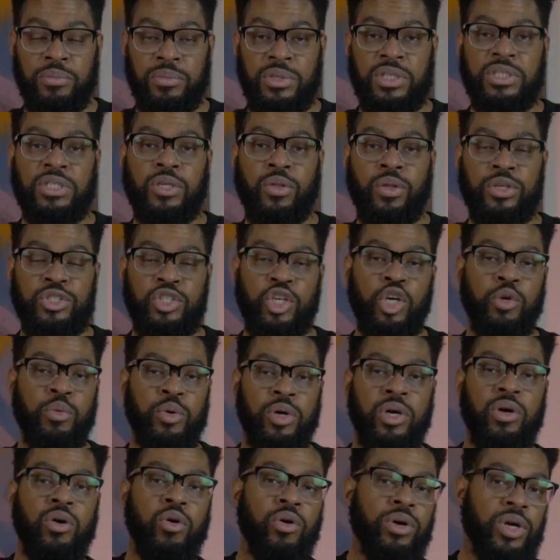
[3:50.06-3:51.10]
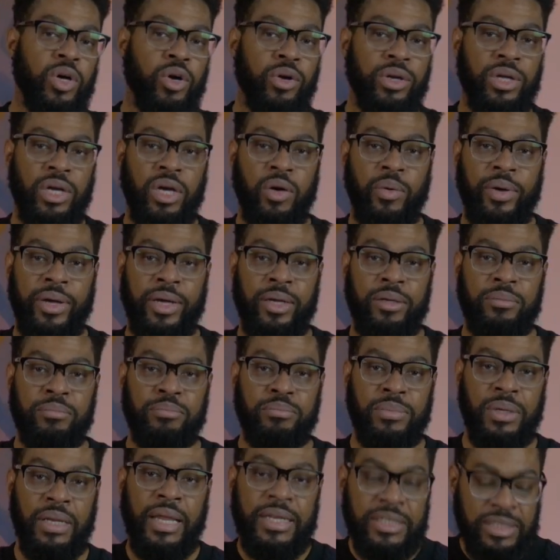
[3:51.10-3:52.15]
so that you can record audio in.
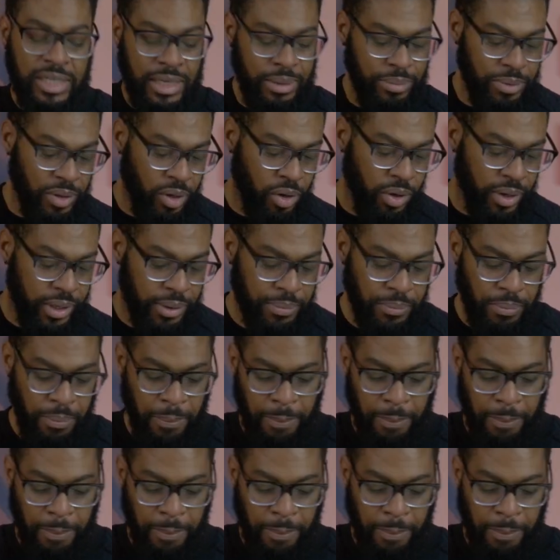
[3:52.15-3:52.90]
But let's keep going.